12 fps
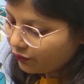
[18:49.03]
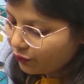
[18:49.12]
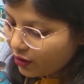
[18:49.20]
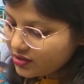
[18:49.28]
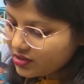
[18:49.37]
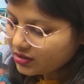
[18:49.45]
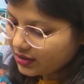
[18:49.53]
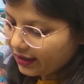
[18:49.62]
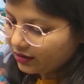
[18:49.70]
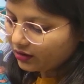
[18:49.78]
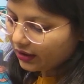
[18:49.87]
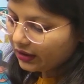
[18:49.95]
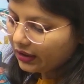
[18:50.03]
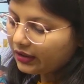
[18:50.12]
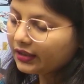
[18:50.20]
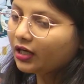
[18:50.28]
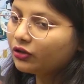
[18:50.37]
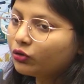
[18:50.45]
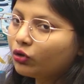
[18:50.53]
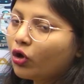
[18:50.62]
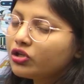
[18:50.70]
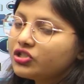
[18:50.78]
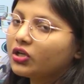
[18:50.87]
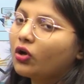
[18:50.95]
state in India to
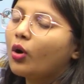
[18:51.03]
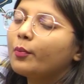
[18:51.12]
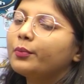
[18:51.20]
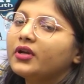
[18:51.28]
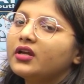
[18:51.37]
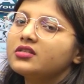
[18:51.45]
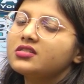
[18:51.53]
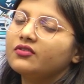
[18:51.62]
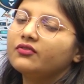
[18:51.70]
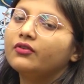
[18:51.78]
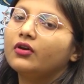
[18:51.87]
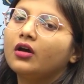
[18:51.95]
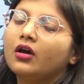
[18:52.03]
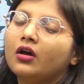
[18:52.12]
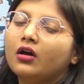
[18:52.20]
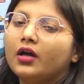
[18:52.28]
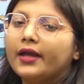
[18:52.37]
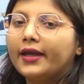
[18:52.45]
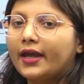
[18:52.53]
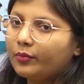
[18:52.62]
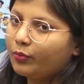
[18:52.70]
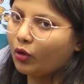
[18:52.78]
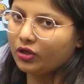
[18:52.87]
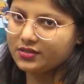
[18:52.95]
launch a comprehensive AI
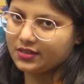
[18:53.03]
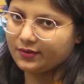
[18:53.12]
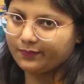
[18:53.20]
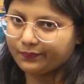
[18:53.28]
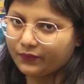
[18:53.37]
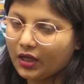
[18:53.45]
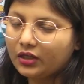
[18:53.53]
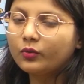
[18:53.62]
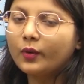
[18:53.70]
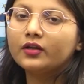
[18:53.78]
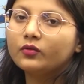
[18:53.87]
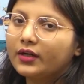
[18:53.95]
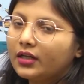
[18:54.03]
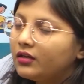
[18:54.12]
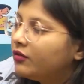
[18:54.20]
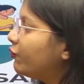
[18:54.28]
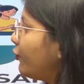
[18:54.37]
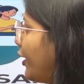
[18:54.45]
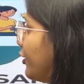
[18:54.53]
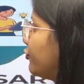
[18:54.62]
policy in 2025.